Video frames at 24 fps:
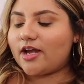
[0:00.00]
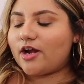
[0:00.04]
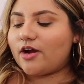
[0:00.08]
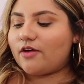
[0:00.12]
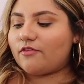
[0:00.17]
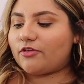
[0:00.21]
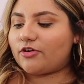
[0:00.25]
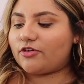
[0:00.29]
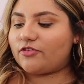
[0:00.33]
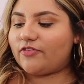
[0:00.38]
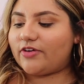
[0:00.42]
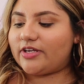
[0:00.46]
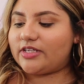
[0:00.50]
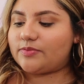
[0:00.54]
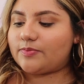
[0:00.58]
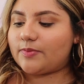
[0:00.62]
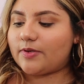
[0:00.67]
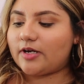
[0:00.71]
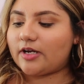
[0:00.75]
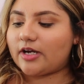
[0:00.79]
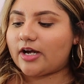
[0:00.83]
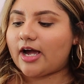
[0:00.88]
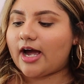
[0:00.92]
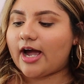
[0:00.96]
For
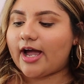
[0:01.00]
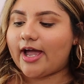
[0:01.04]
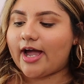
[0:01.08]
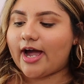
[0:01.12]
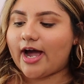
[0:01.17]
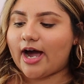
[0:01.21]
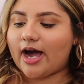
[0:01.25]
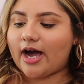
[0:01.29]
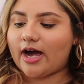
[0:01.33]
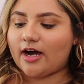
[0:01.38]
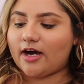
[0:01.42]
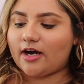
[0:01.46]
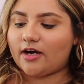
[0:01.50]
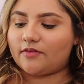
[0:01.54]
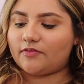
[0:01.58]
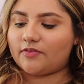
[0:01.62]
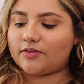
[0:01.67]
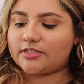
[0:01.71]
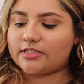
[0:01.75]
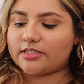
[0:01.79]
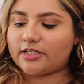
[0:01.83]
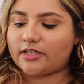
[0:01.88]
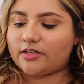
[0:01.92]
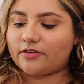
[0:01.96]
Facebook, I have
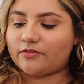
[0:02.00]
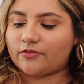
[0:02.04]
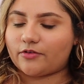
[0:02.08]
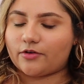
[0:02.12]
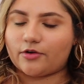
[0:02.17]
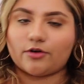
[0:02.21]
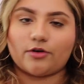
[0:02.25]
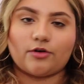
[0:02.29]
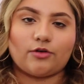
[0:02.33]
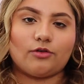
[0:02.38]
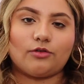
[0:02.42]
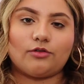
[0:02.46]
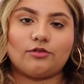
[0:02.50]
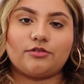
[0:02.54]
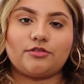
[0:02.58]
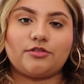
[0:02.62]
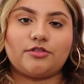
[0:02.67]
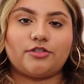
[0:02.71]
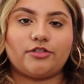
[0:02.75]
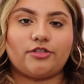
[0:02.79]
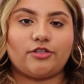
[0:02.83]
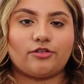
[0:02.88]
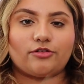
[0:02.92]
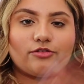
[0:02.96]
a ton of
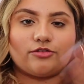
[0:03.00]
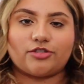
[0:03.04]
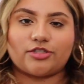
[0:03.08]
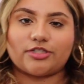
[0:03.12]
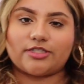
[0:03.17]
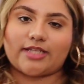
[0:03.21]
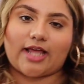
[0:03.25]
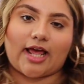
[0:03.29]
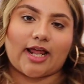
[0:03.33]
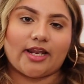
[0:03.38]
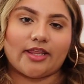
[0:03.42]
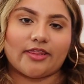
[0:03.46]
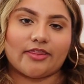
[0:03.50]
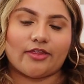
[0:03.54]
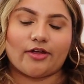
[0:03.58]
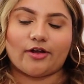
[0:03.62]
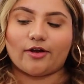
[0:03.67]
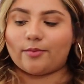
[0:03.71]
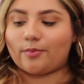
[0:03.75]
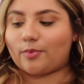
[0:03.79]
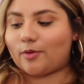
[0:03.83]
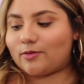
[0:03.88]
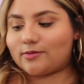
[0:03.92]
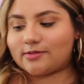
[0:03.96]
girls, you know, just standing
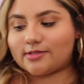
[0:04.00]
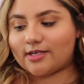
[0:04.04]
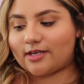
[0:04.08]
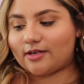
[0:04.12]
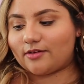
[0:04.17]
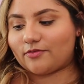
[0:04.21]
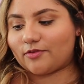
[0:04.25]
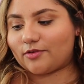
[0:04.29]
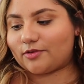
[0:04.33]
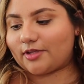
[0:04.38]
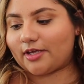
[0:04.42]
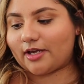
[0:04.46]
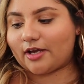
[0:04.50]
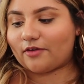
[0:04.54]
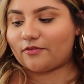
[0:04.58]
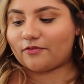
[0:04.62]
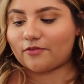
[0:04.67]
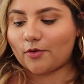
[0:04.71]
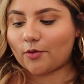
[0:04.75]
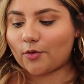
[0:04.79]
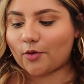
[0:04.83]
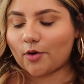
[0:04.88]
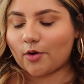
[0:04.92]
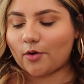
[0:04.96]
there posing for like a
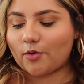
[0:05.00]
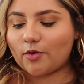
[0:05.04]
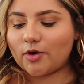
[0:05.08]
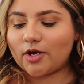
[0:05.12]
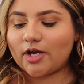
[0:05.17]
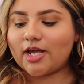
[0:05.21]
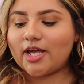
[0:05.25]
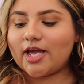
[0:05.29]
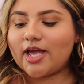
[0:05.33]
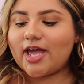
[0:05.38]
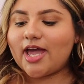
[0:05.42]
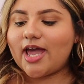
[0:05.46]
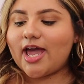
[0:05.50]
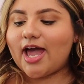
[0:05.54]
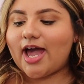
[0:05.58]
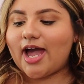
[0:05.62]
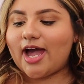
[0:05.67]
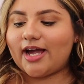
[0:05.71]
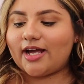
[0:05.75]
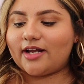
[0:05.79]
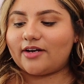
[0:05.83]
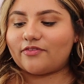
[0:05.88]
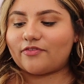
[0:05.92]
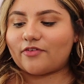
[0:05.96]
photo.
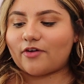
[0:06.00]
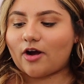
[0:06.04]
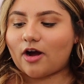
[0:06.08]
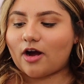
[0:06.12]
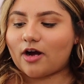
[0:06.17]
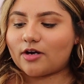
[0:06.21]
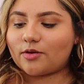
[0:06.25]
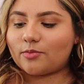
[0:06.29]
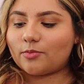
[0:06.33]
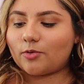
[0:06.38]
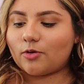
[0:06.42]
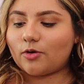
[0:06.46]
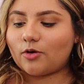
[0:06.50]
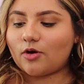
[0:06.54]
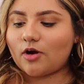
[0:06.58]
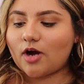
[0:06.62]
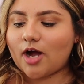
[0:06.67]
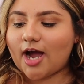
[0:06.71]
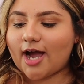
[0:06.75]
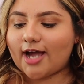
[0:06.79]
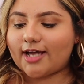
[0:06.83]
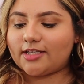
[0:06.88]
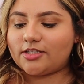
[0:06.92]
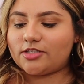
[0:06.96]
And for Audible,
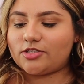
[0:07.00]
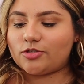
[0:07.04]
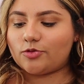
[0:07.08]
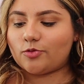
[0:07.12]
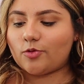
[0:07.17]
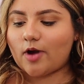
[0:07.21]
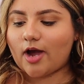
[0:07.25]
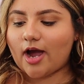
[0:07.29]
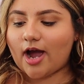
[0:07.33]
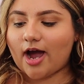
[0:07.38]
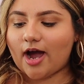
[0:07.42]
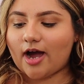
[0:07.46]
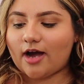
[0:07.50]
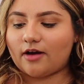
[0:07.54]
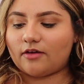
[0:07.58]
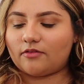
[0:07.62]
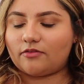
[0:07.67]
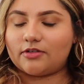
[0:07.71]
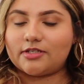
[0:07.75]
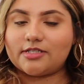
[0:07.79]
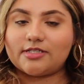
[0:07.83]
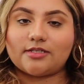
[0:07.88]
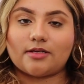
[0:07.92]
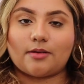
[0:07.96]
I do have
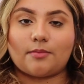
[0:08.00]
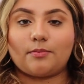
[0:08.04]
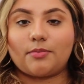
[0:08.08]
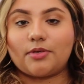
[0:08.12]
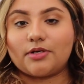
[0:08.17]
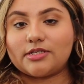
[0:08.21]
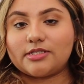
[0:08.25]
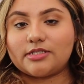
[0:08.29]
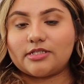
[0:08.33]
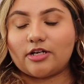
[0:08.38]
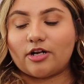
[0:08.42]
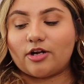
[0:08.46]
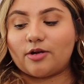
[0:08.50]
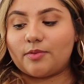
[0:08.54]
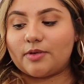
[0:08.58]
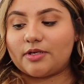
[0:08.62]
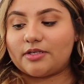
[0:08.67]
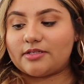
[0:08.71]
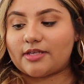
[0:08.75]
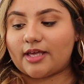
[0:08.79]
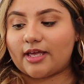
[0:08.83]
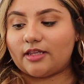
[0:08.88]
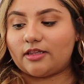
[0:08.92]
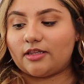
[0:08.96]
some books there
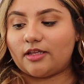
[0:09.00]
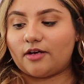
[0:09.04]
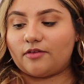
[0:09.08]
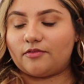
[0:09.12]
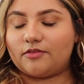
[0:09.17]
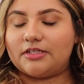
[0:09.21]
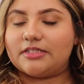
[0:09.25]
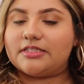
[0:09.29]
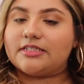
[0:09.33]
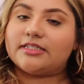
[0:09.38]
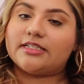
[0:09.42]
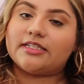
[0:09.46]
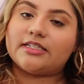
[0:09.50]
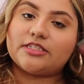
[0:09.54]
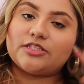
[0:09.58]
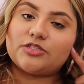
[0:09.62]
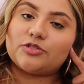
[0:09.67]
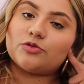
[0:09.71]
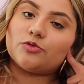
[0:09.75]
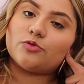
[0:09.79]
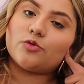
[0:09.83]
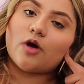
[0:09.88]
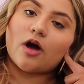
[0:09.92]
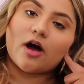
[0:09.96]
because I love listening
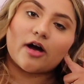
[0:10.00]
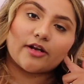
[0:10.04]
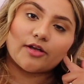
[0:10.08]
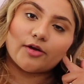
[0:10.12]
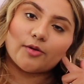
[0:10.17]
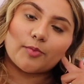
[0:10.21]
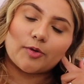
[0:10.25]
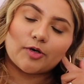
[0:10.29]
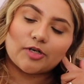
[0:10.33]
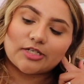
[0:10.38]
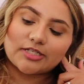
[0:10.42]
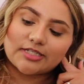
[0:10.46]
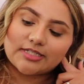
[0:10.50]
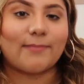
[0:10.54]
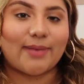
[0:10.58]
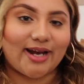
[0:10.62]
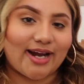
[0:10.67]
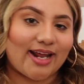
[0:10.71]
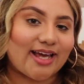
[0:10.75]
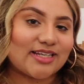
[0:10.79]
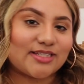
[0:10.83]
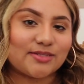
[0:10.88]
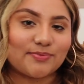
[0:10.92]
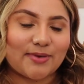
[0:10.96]
to audiobooks. My
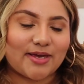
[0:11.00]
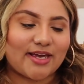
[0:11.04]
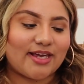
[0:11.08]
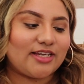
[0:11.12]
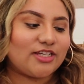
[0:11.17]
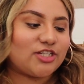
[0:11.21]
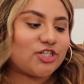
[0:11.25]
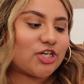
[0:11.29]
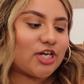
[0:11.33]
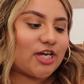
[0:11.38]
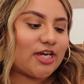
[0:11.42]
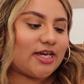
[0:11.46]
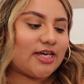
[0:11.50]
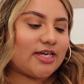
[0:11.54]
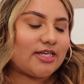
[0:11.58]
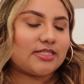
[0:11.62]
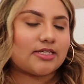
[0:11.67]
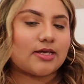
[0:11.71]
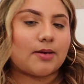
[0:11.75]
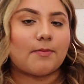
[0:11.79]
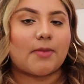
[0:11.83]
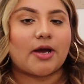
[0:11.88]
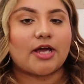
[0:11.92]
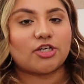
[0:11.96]
next page is
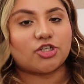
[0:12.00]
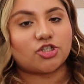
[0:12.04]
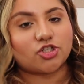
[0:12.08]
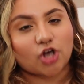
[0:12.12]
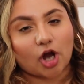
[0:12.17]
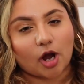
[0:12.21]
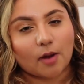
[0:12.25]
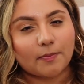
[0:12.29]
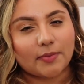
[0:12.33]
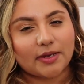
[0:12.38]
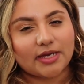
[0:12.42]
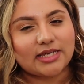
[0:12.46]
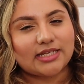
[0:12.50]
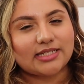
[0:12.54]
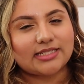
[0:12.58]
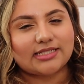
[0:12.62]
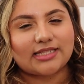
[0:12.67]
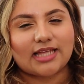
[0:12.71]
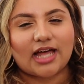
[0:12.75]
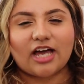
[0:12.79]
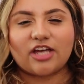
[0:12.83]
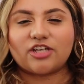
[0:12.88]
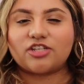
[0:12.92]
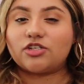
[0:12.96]
my
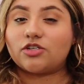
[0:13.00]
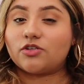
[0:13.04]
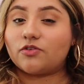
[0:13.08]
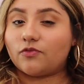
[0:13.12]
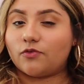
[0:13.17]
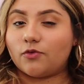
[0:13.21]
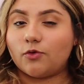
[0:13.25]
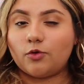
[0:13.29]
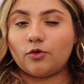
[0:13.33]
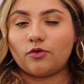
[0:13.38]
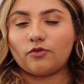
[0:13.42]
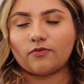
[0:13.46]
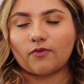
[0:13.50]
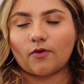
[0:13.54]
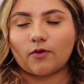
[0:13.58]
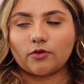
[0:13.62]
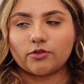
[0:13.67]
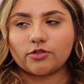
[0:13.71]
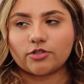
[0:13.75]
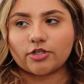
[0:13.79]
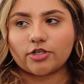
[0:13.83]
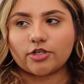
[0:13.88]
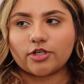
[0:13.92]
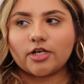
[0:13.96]
shopping/food
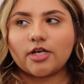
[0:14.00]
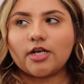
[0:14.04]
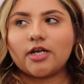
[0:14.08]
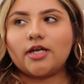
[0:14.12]
folder.